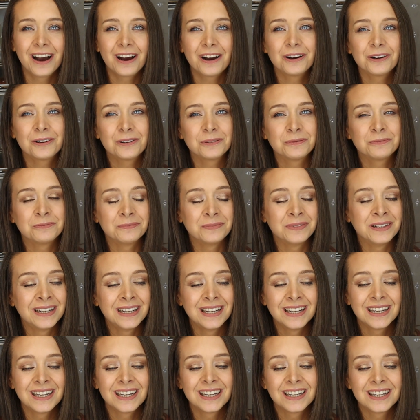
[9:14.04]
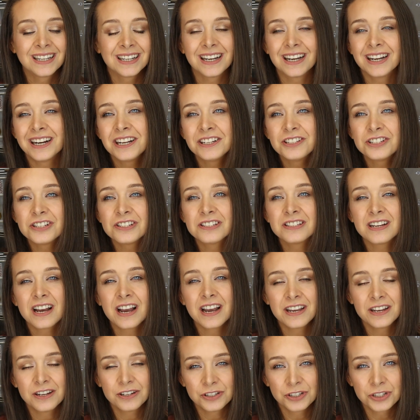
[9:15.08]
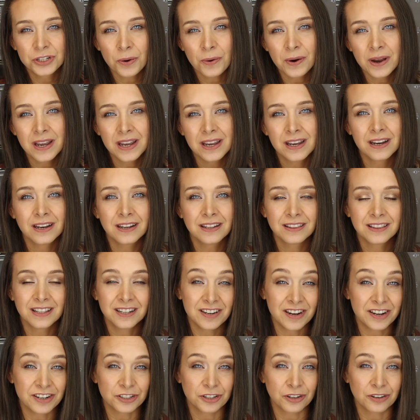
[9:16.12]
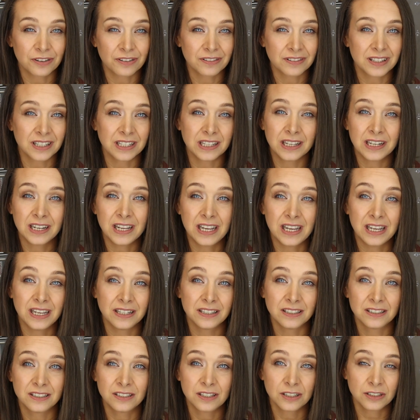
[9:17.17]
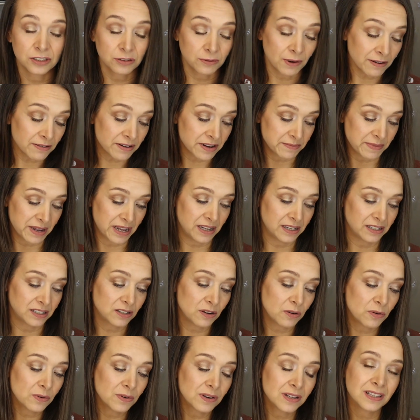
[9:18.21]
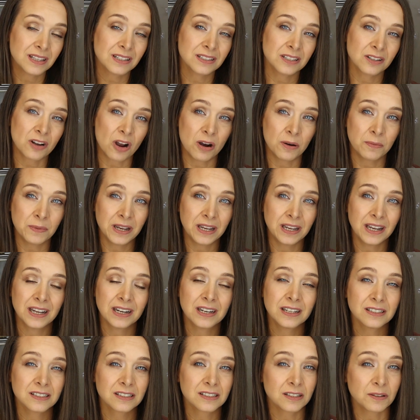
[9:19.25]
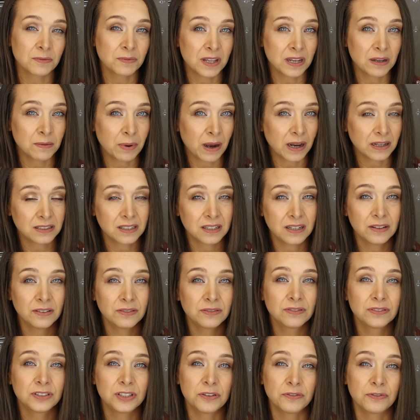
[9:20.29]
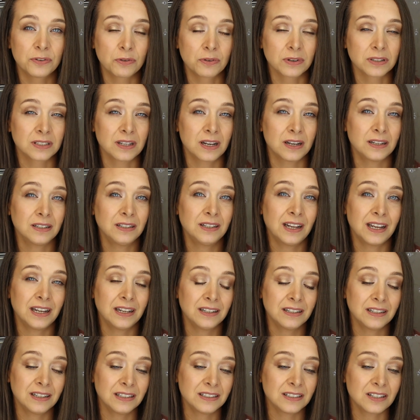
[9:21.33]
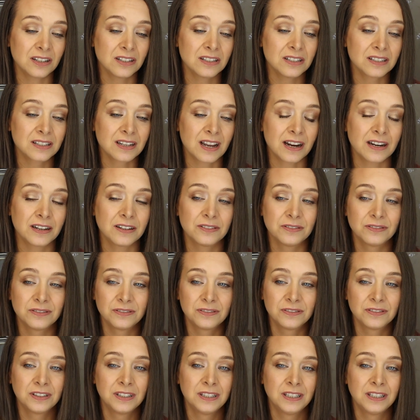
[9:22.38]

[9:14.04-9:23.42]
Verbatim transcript: And I enjoy the nature that is surrounding me. So that's calming. It is something positive to focus on, and it does kind of,